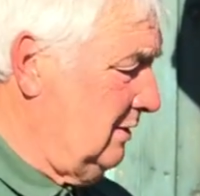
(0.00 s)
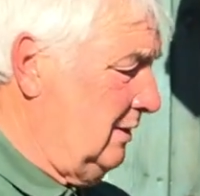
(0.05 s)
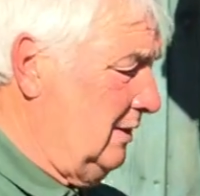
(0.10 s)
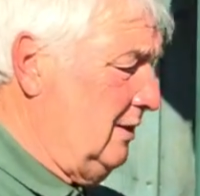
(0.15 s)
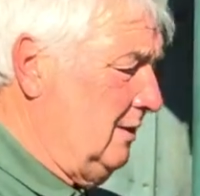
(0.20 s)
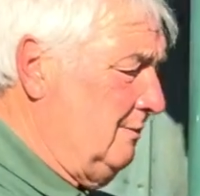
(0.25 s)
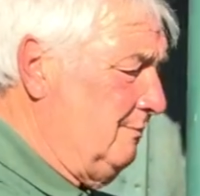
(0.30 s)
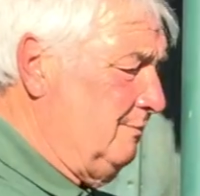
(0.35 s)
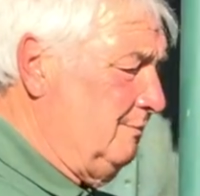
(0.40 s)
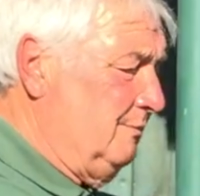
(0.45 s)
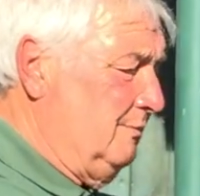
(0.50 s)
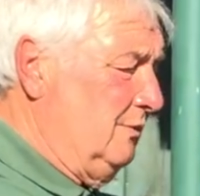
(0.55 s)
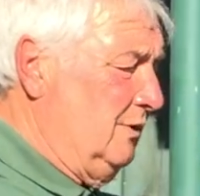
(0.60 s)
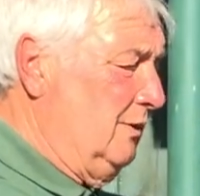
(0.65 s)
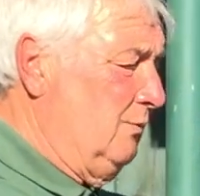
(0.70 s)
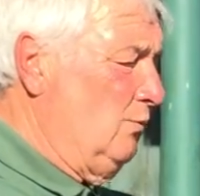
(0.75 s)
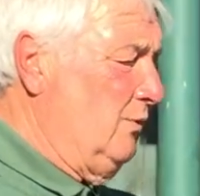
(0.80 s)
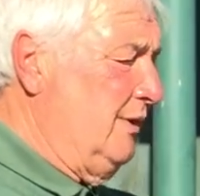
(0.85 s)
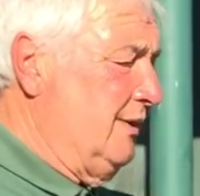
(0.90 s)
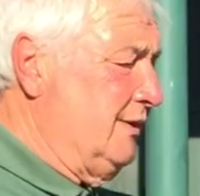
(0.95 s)
and
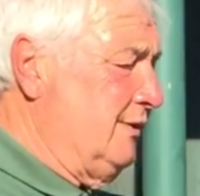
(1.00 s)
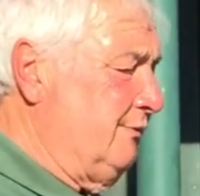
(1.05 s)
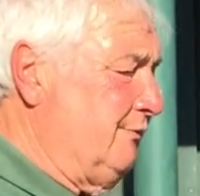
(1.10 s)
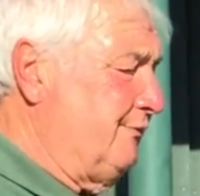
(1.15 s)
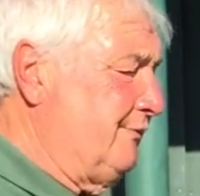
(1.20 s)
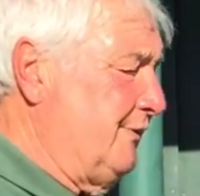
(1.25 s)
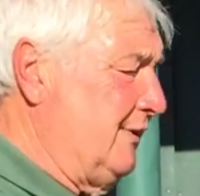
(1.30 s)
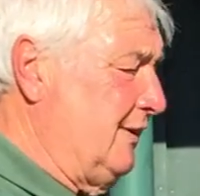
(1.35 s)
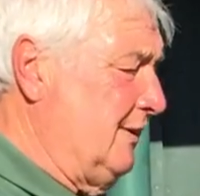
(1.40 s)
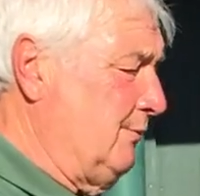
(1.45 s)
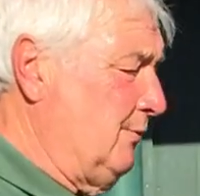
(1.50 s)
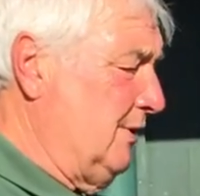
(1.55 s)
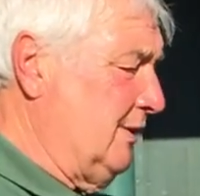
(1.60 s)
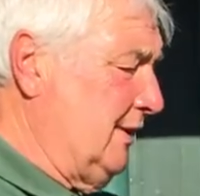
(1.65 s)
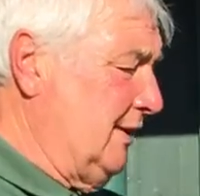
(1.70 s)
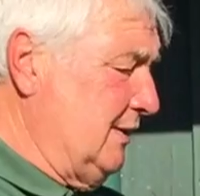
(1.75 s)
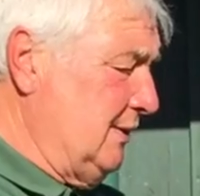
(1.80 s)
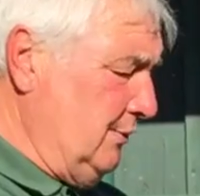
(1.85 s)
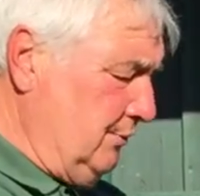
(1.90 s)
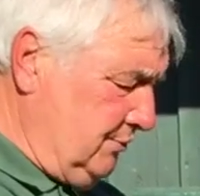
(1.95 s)
where you fit in, what
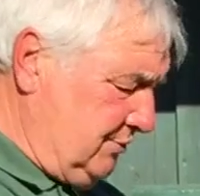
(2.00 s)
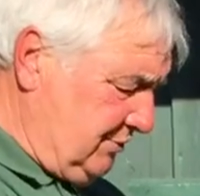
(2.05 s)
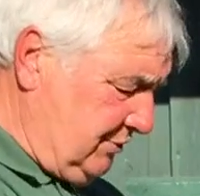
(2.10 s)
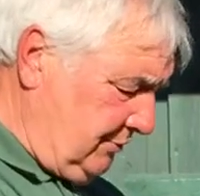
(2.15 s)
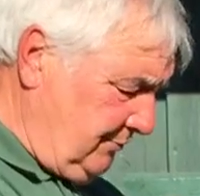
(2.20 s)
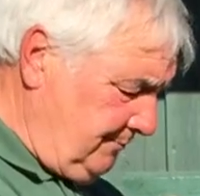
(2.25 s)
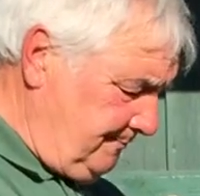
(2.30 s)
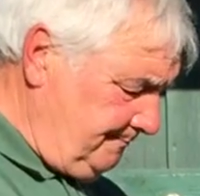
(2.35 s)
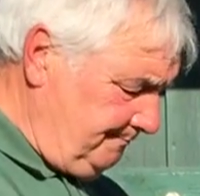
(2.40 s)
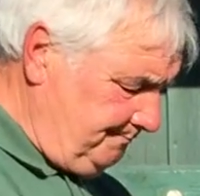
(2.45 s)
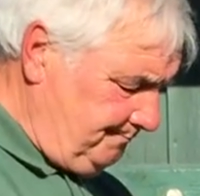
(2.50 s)
they're used to.